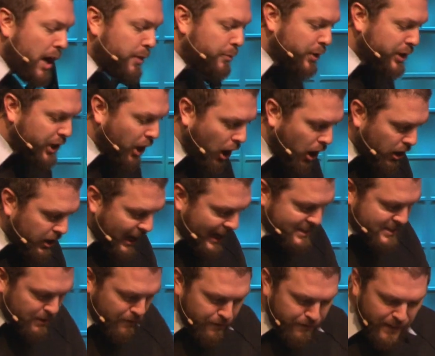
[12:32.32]
regard
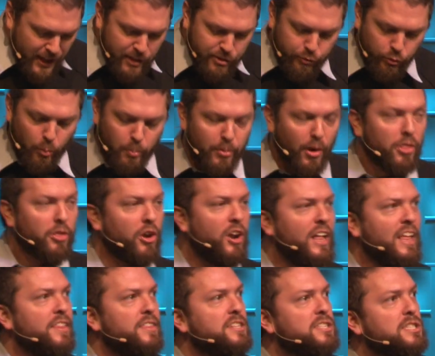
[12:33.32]
as a faithful brother.
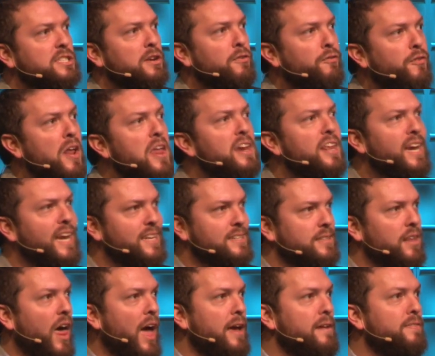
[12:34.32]
This is a friend in his
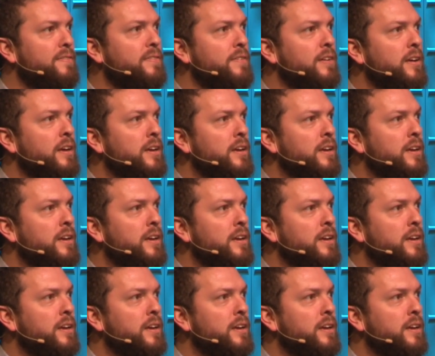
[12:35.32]
life.